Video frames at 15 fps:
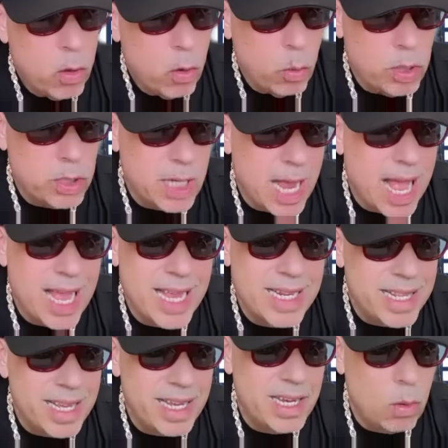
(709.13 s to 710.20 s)
which I
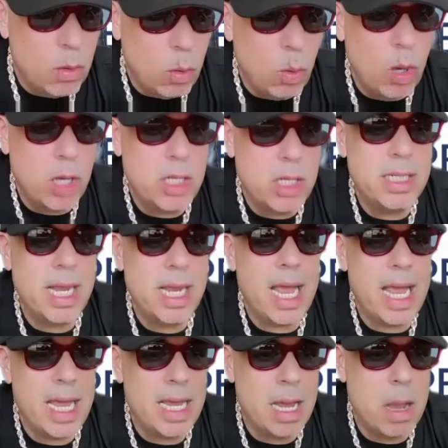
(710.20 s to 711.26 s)
think was
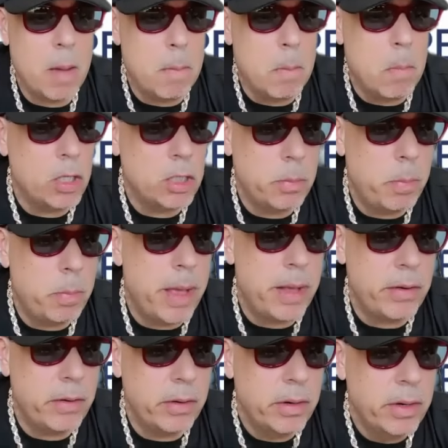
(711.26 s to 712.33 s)
a much
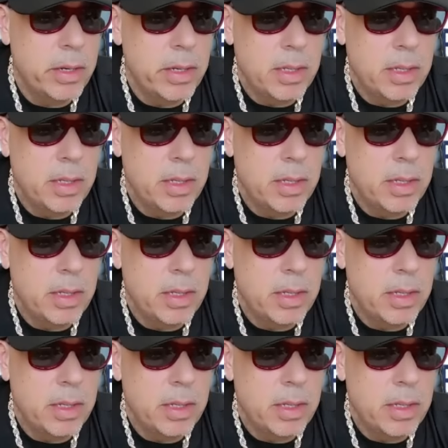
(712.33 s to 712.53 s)
better,